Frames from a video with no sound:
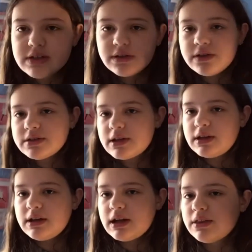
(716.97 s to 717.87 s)

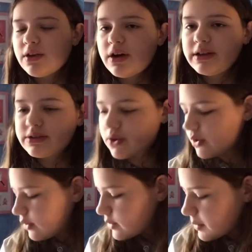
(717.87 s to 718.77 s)
Lucy, and I thought it's
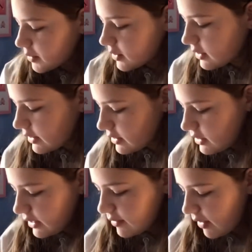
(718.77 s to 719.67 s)
cool, so I'm gonna
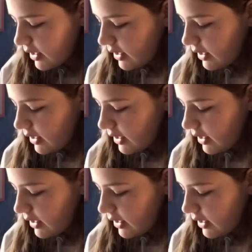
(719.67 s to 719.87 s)
leave that in